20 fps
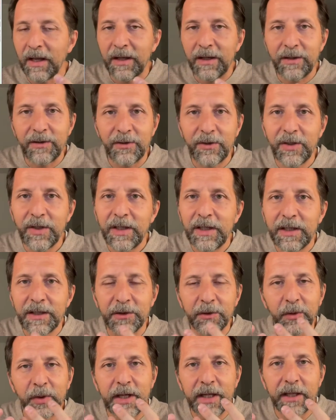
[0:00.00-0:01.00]
She is
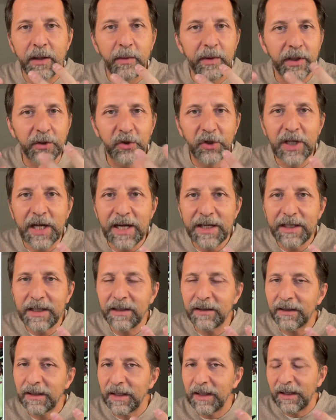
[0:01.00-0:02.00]
together with a
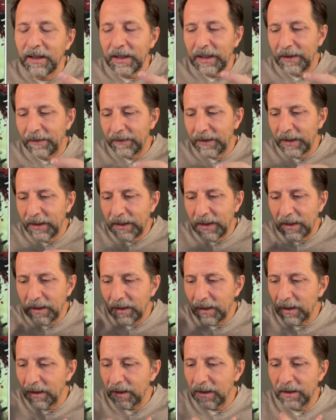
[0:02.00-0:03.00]
giant and they
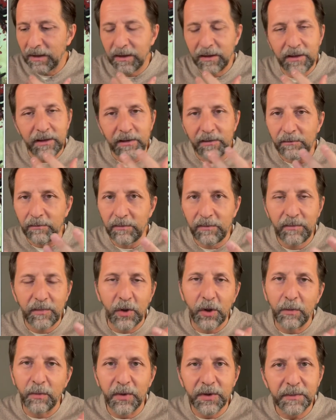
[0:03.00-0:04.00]
are
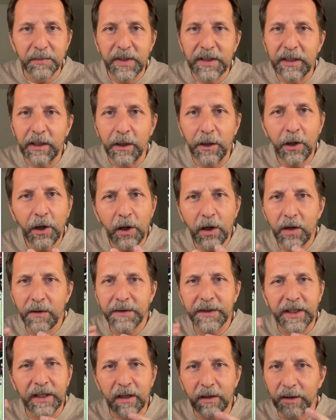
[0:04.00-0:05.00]
almost making love,
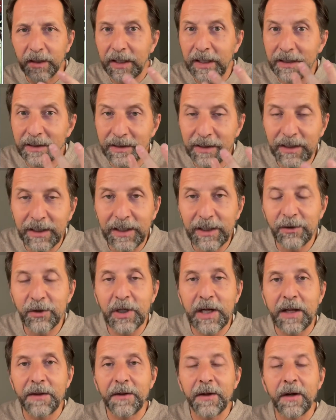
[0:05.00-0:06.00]
they're kissing each
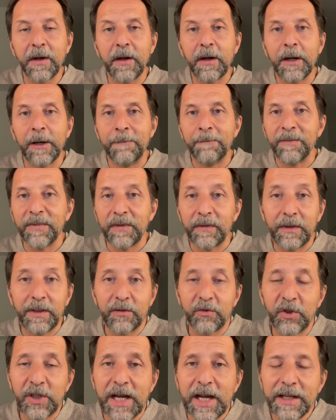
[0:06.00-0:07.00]
other. This
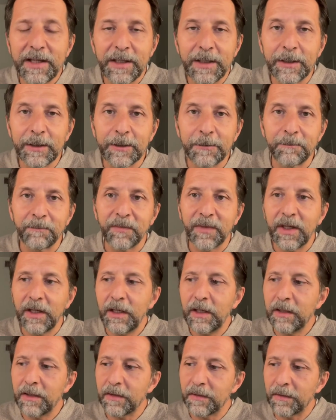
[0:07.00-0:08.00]
giant
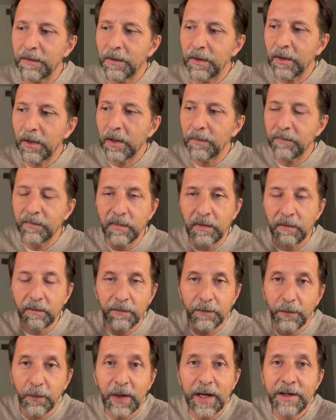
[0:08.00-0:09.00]
is the
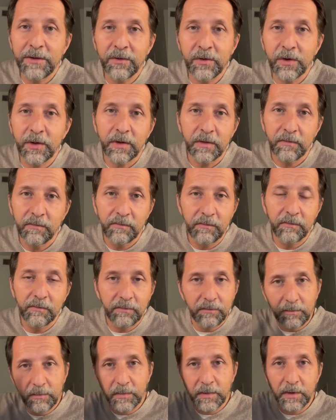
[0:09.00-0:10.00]
French
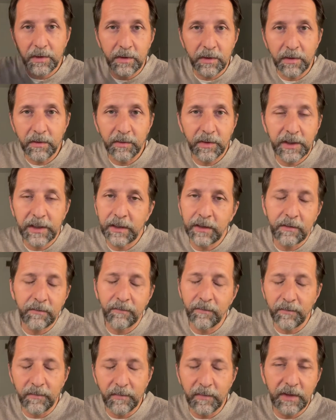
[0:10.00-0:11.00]
uh,
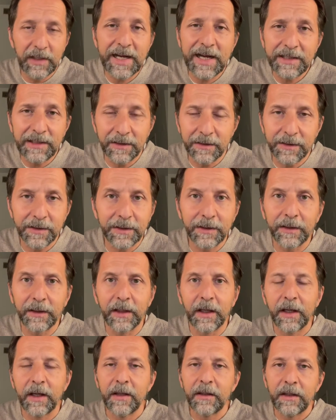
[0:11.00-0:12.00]
dynasty,
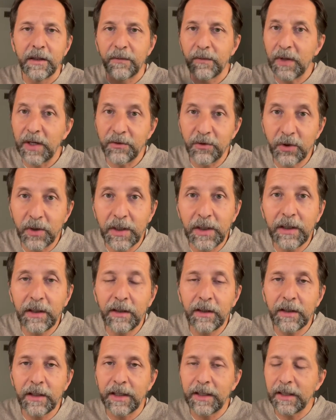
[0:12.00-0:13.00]
the French
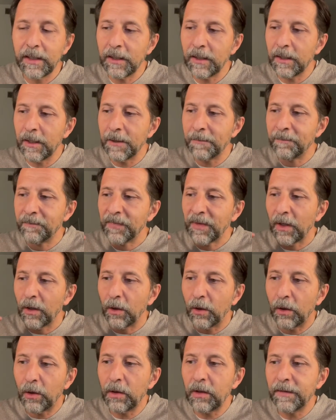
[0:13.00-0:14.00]
king, and uh,
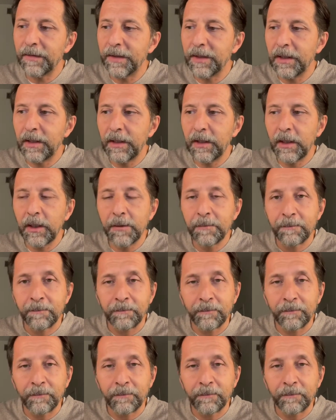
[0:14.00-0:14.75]
all the